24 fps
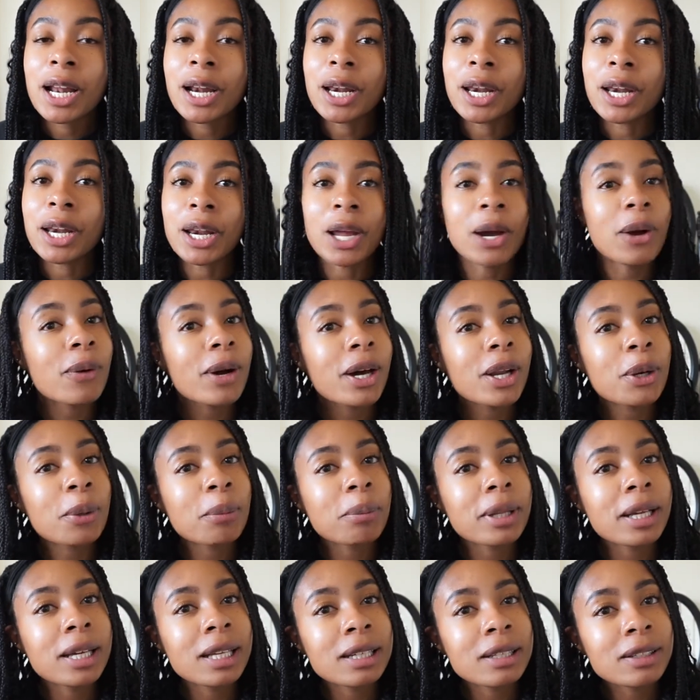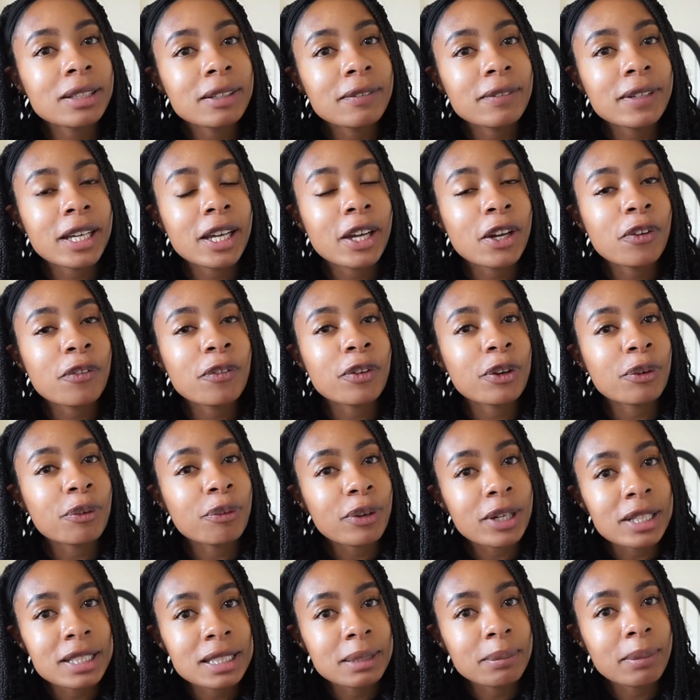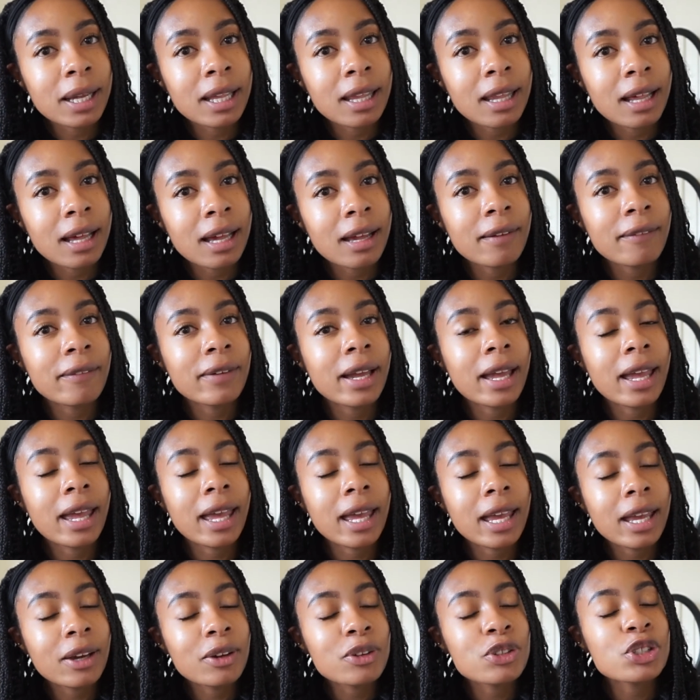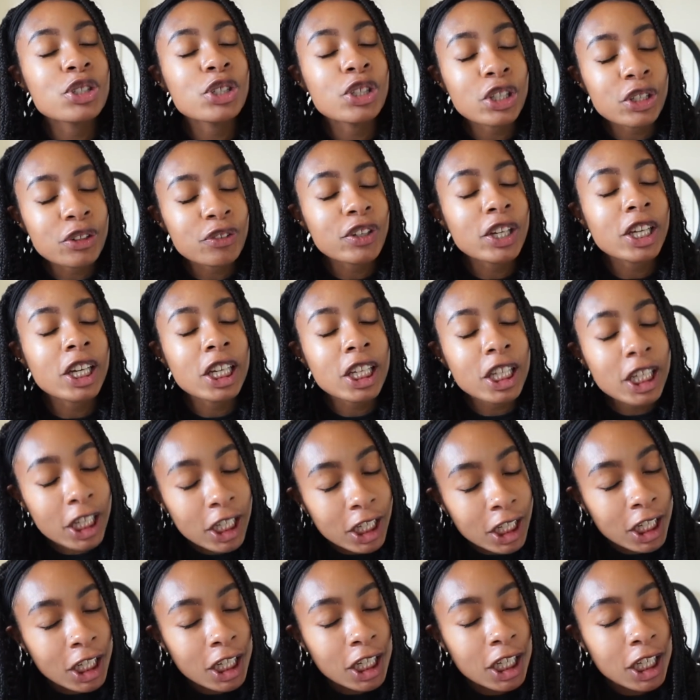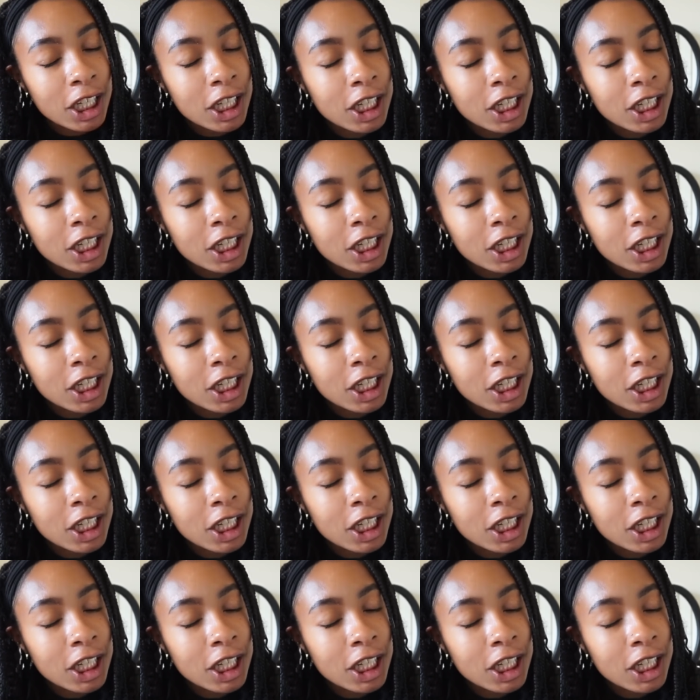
No, I don't plan on living here for the rest of my life. Hell to the fucking nah.